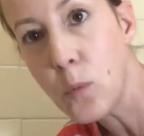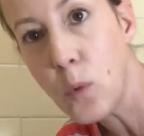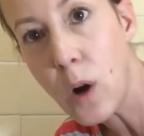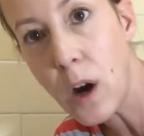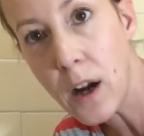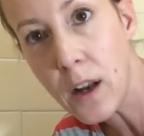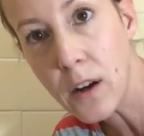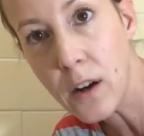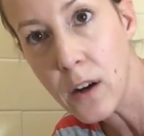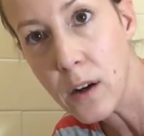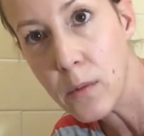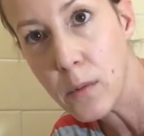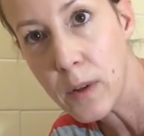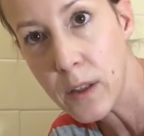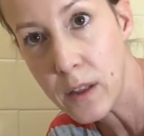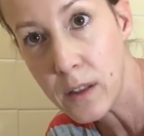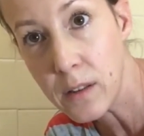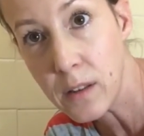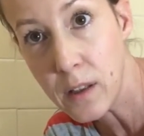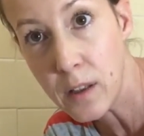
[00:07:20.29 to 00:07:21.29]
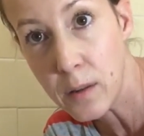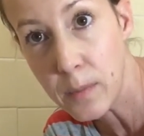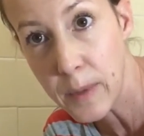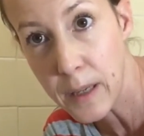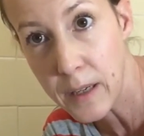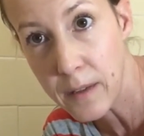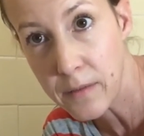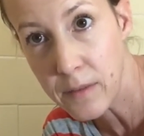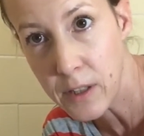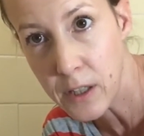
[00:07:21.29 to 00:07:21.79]
water with a little
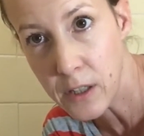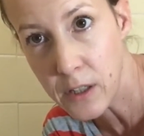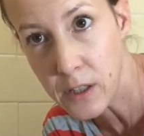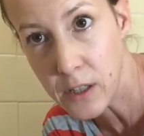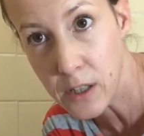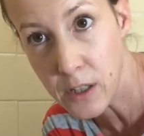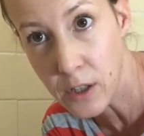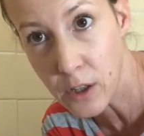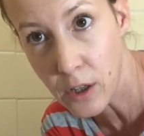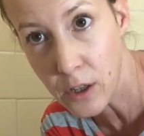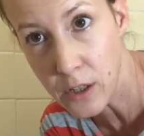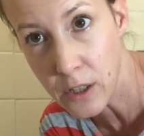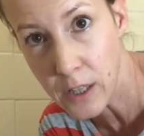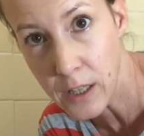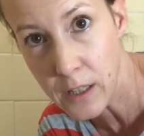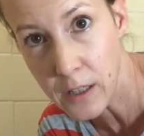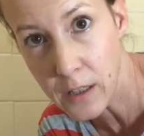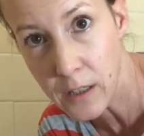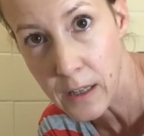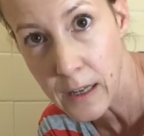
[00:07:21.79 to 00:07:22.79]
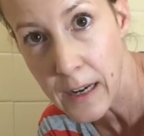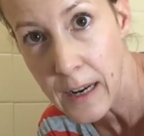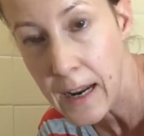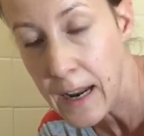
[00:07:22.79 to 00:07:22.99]
bit of dish detergent,